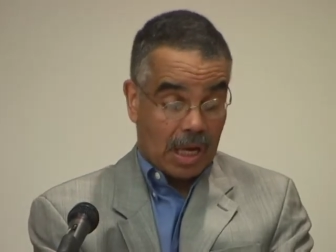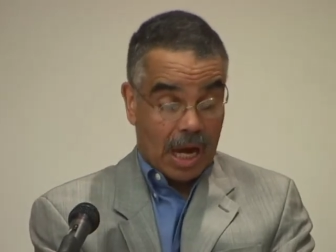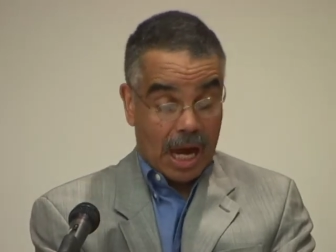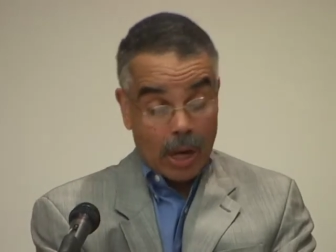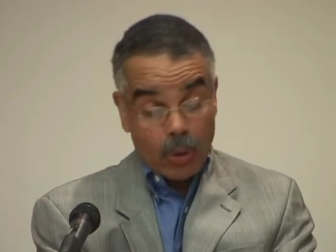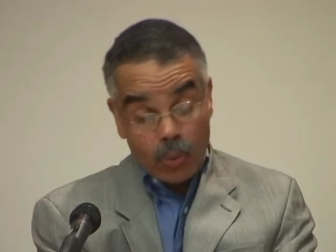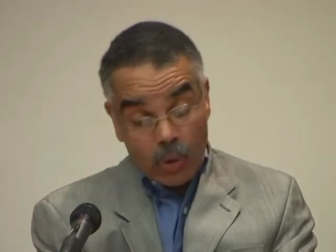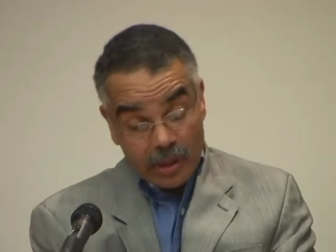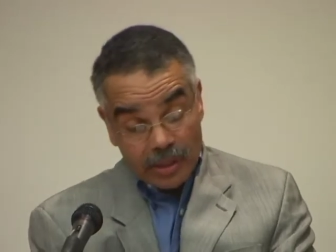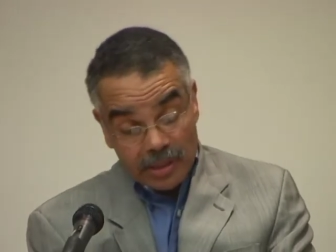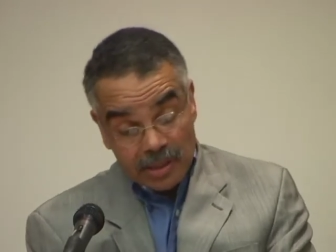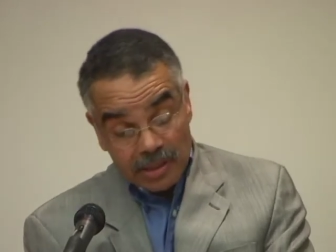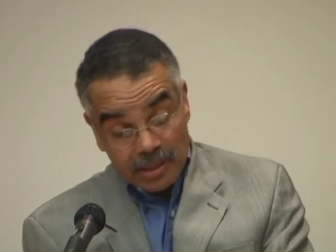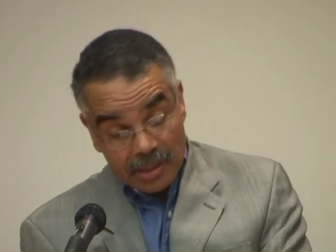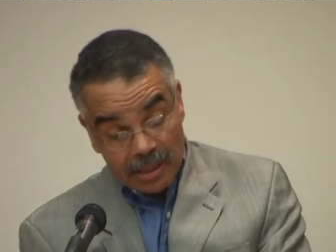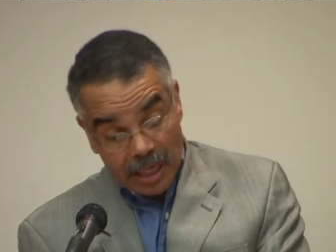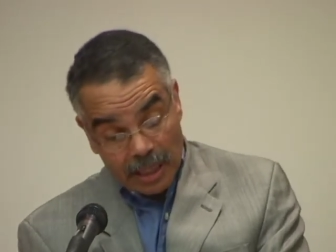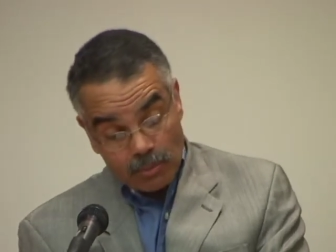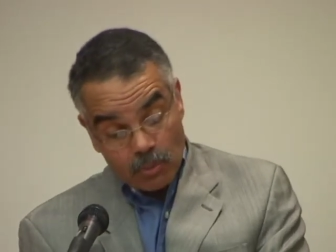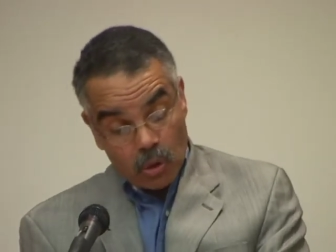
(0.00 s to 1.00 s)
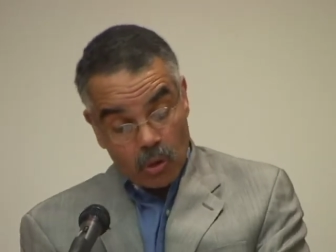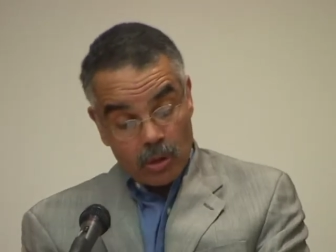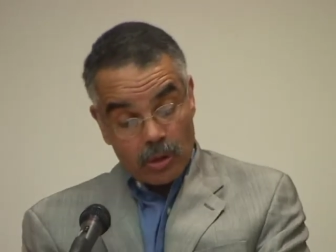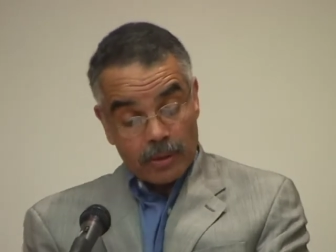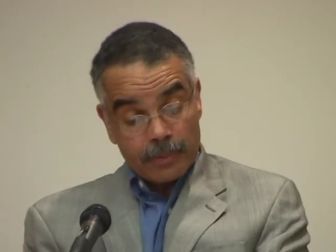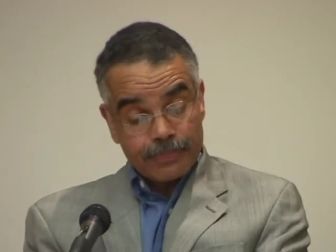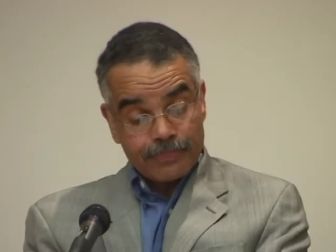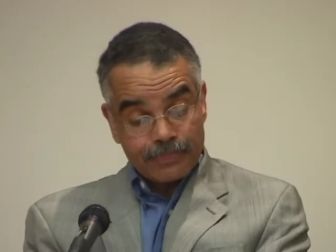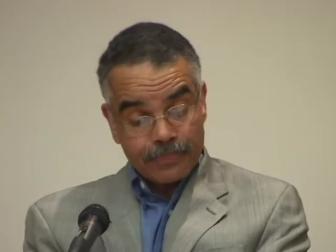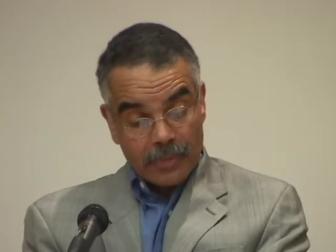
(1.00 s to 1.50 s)
I wanted to say more,
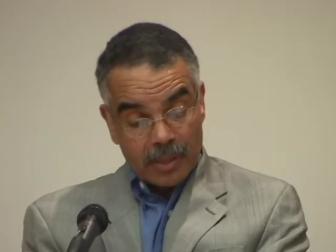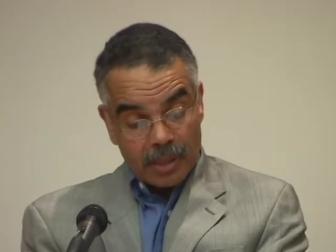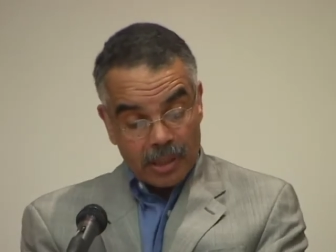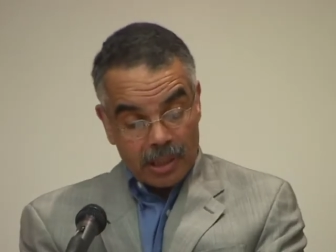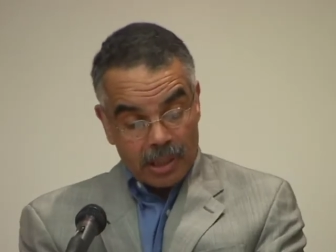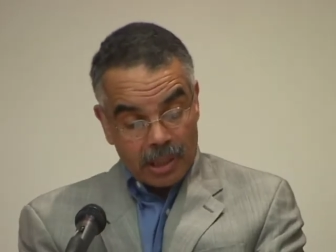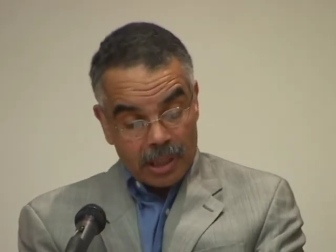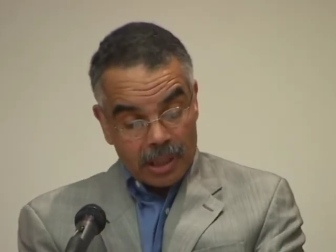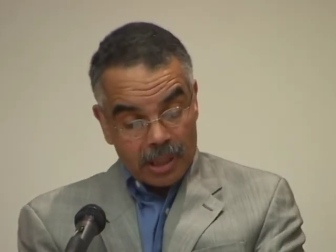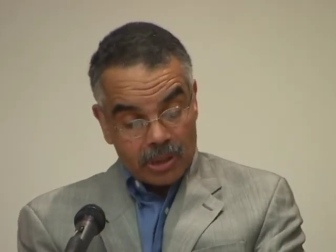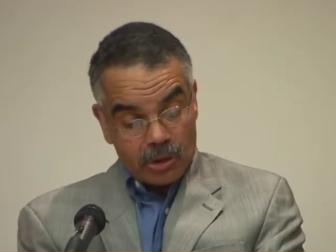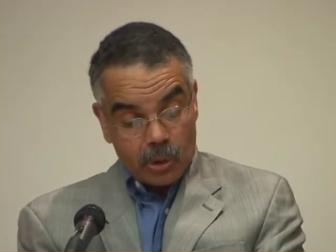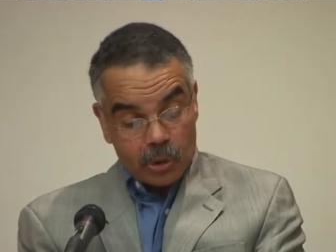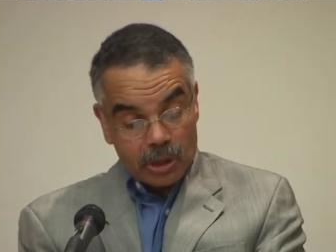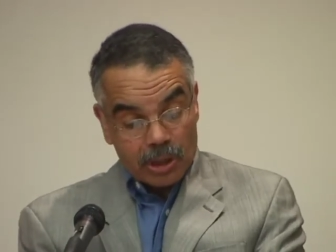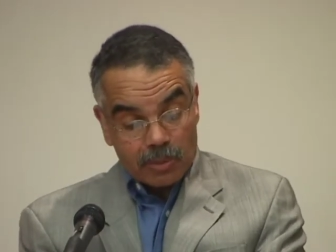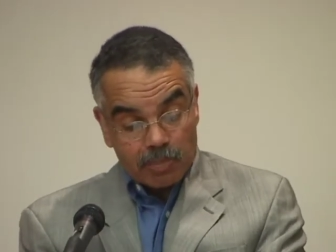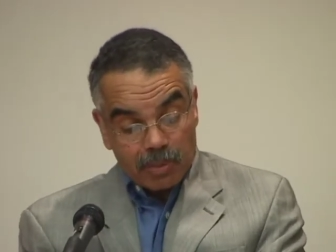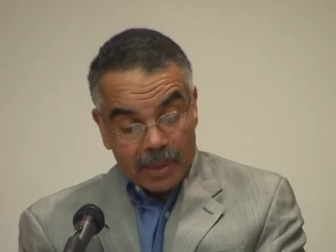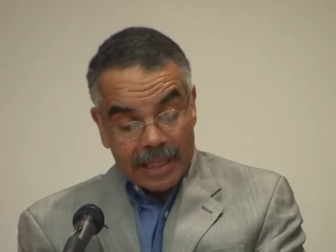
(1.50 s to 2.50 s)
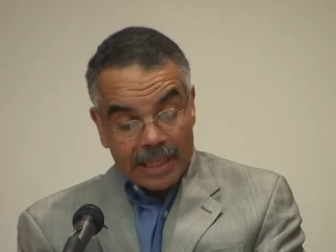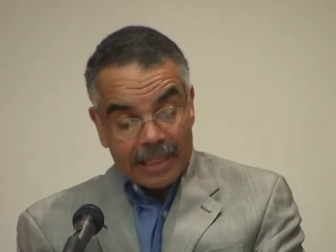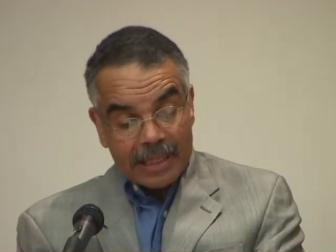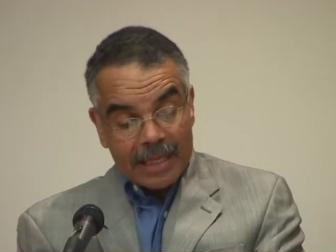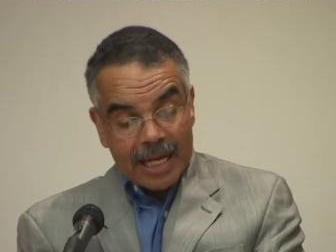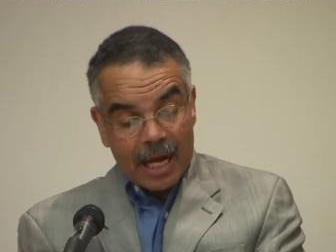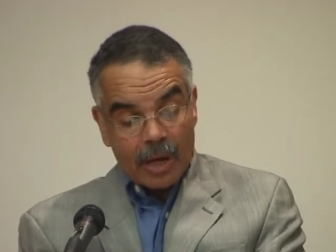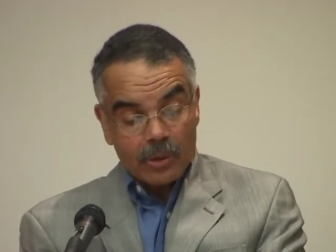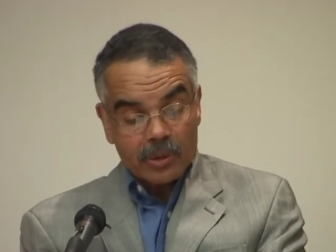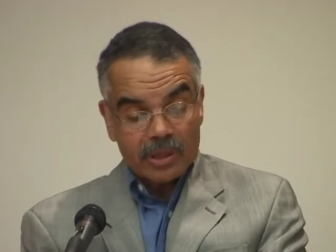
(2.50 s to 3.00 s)
to explain
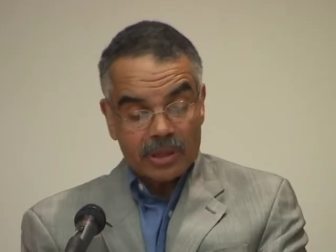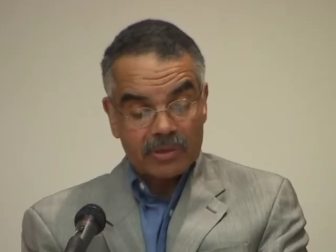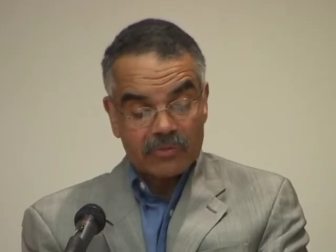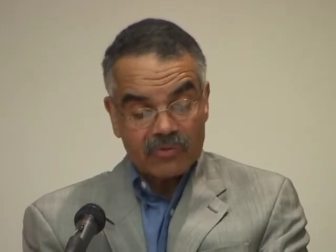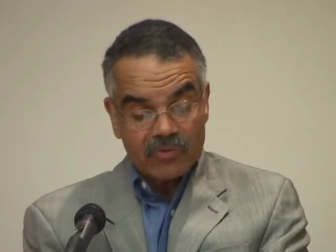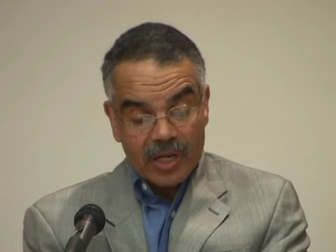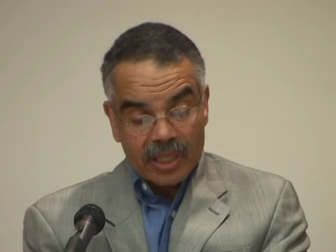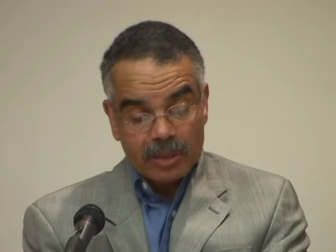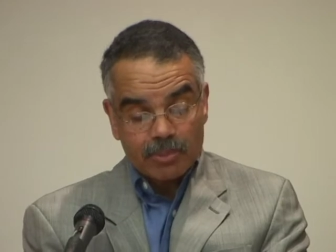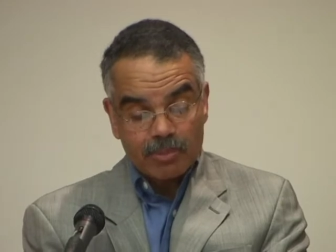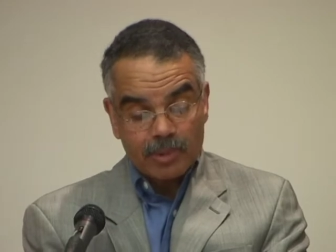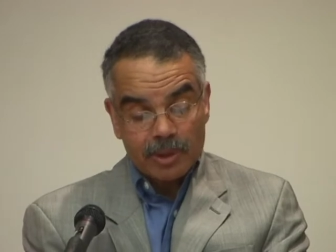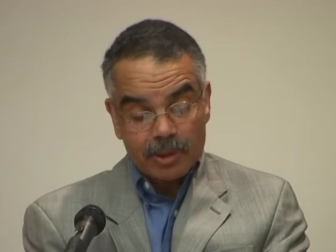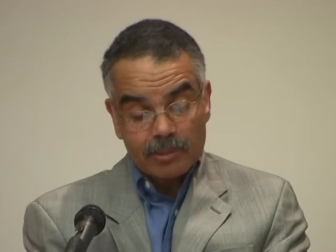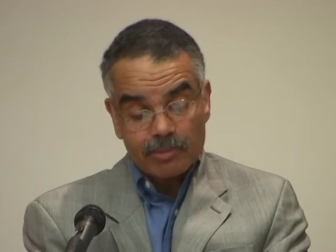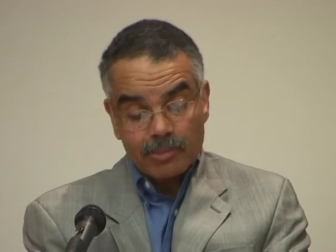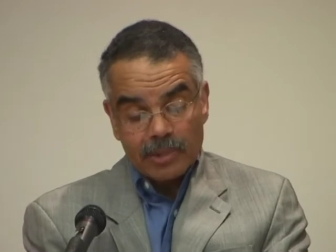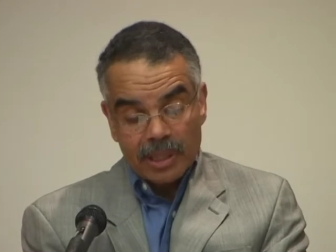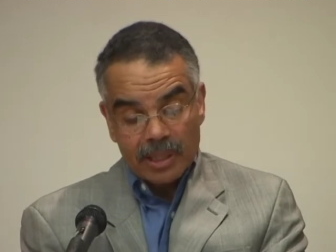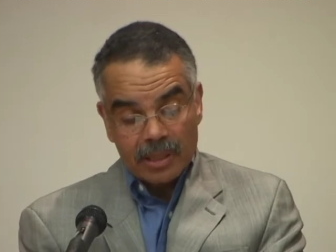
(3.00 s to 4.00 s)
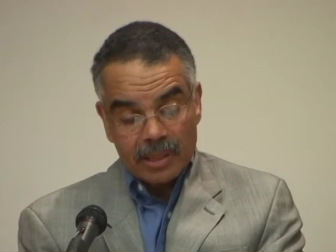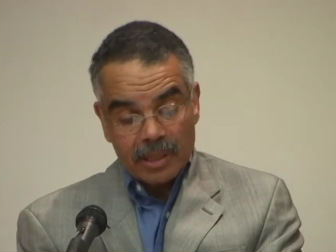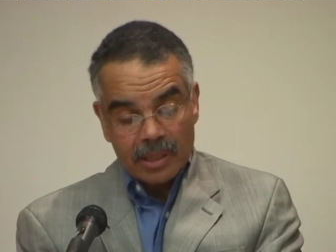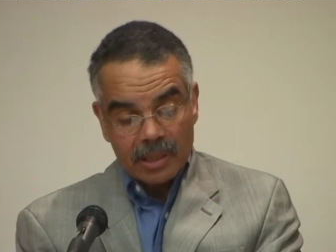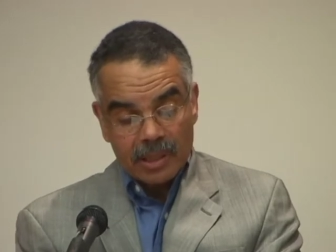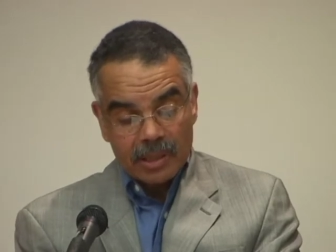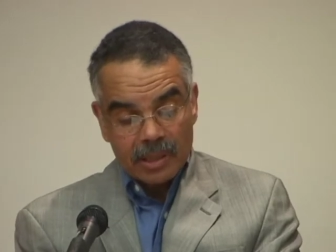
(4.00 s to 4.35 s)
how his investment in me